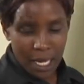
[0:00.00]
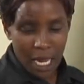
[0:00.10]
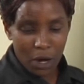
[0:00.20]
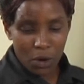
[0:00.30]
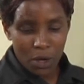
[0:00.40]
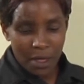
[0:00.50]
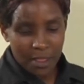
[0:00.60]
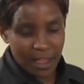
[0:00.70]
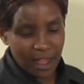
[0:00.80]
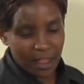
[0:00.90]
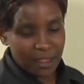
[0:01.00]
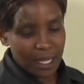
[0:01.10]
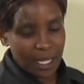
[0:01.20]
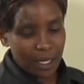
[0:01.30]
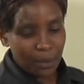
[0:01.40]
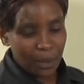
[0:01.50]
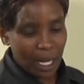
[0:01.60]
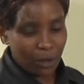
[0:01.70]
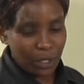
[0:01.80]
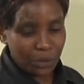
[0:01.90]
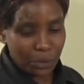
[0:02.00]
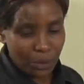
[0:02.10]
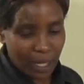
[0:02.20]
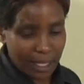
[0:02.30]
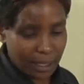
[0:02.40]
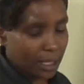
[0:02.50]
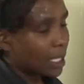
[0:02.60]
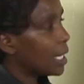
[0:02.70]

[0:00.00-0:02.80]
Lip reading: Now, the other thing, we are going to look at